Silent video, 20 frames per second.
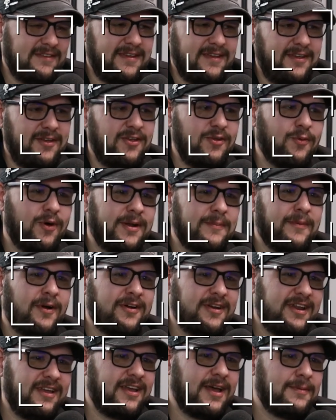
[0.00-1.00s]
You want a marketing
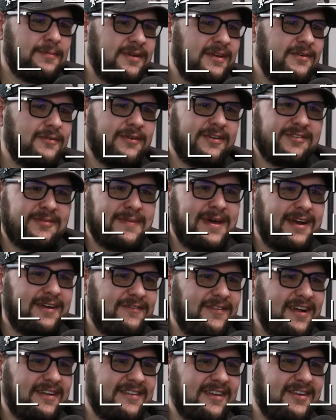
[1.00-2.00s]
company? Well, as a matter of
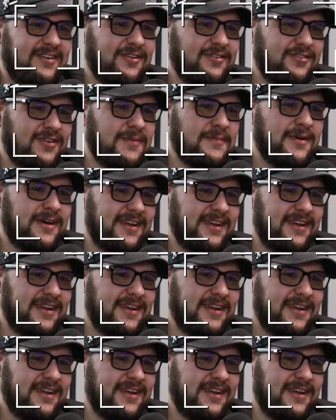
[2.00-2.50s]
fact, I know somebody.